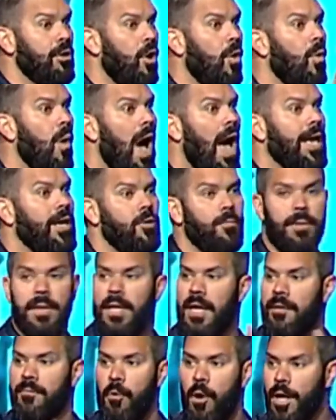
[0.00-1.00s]
know why you
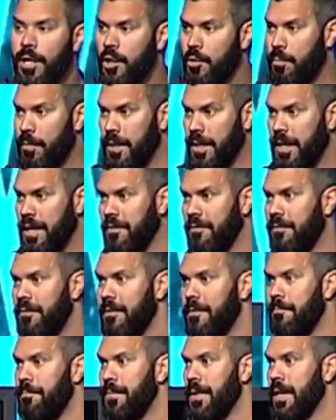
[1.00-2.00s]
believe what you believe.
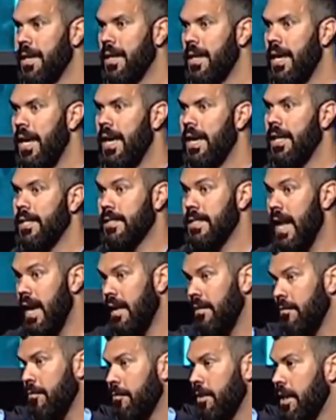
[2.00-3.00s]
And it's not
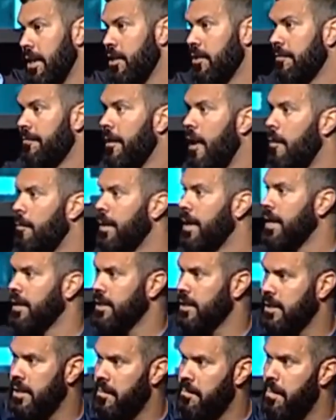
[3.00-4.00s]
even really your fault because
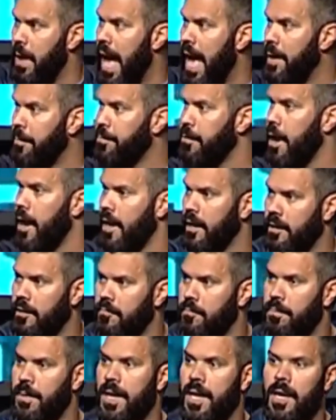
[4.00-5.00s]
it's the byproduct
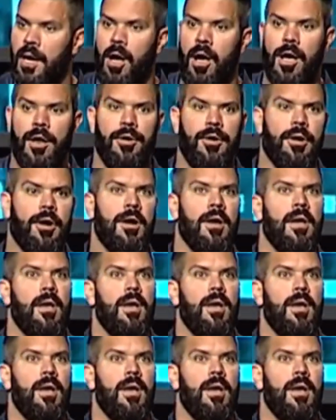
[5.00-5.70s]
of being under